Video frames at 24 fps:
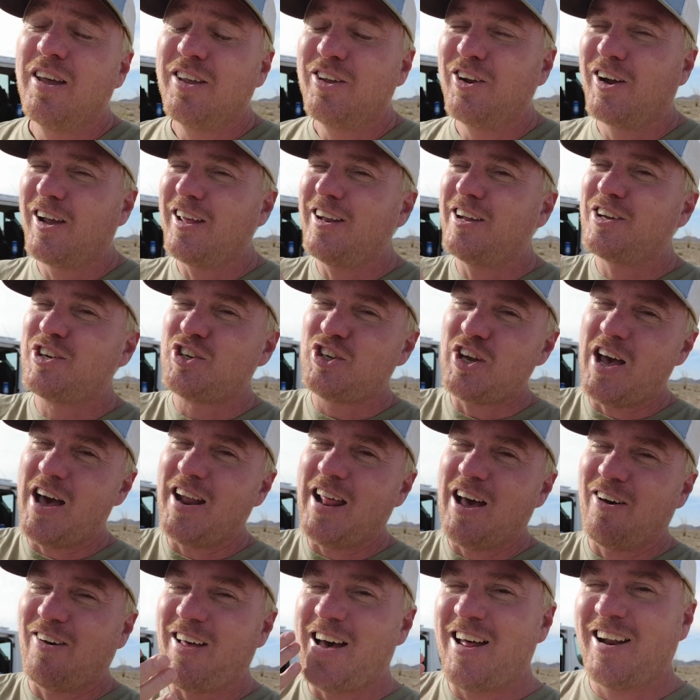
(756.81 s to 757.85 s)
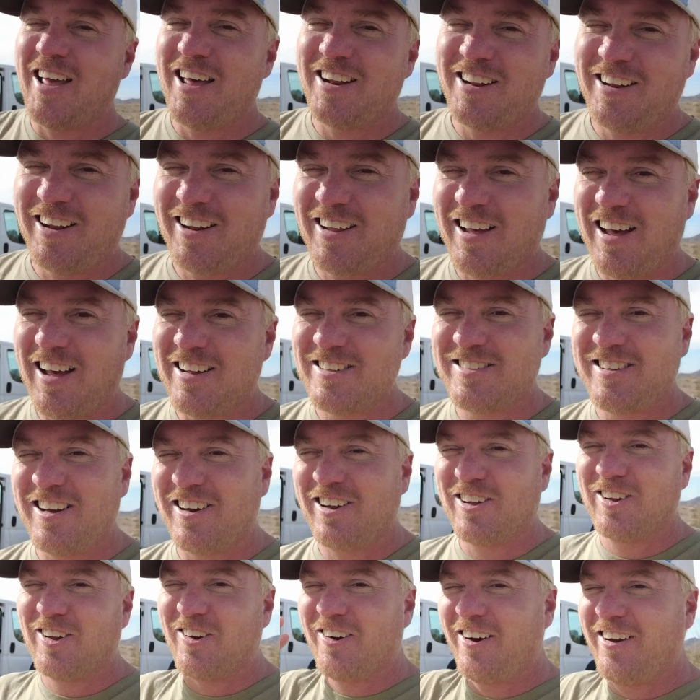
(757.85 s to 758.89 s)
You're getting a shout out on edited
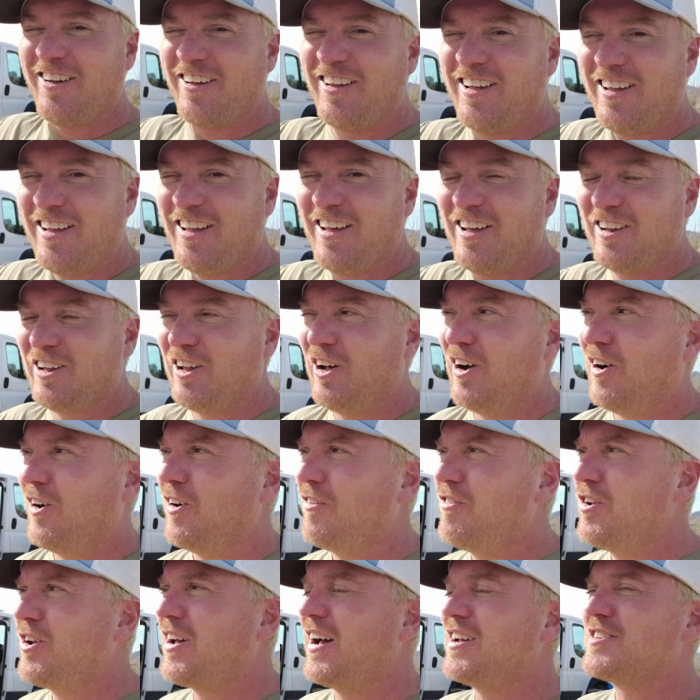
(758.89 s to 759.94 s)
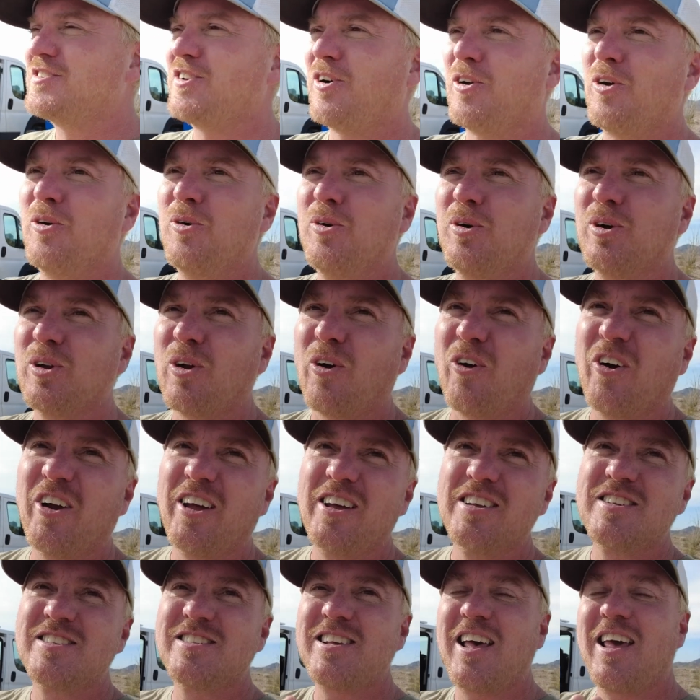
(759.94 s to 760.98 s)
content, Gloria. Hello. If you guys don't know who
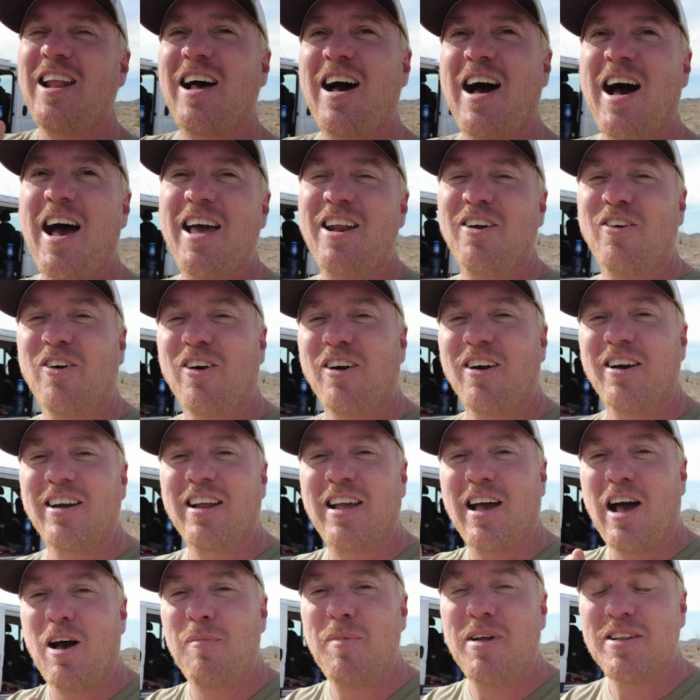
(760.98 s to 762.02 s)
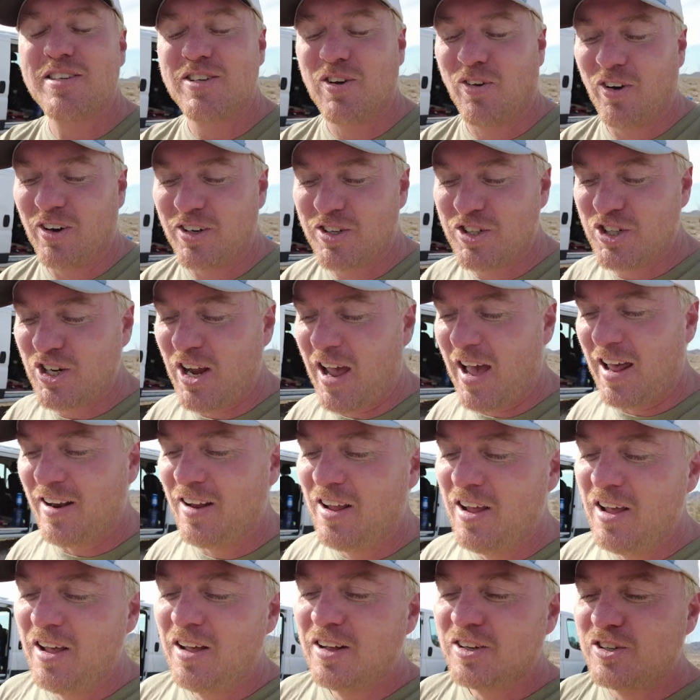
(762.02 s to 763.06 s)
Gloria is, say hi to her in comments or in chat
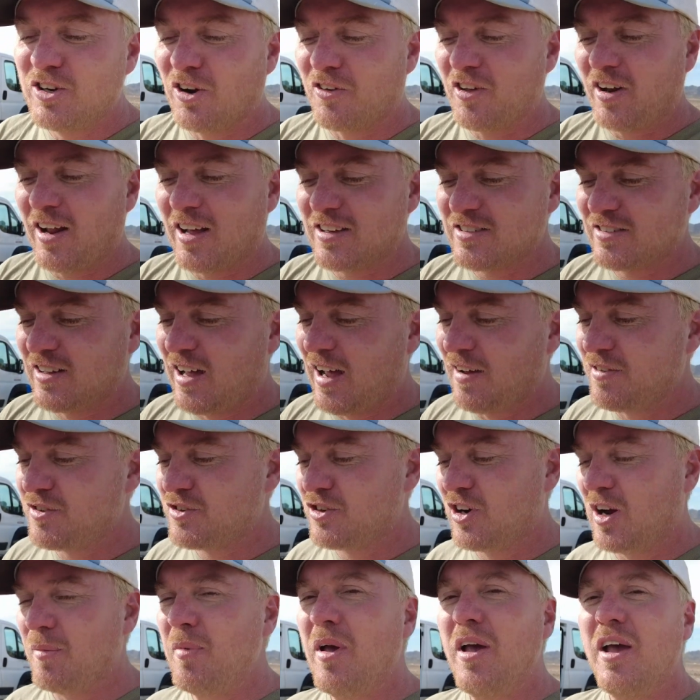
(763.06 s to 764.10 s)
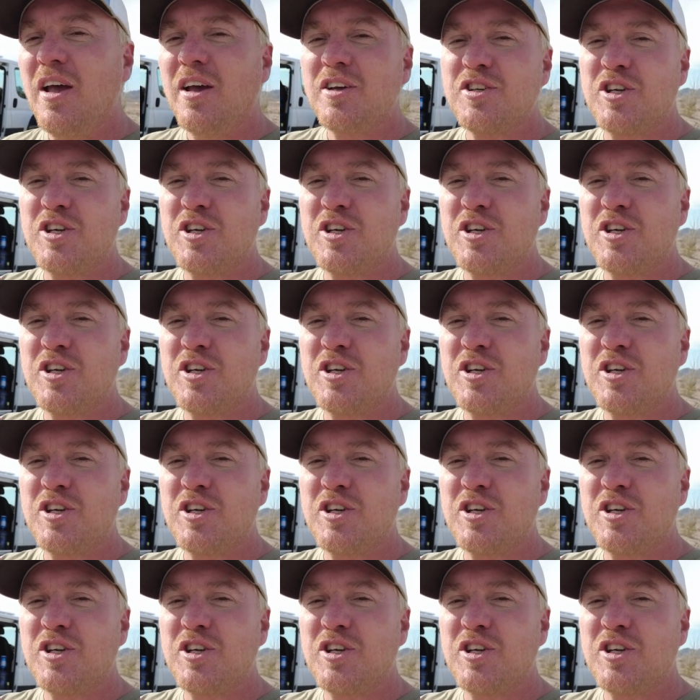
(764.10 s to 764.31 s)
during the next live stream.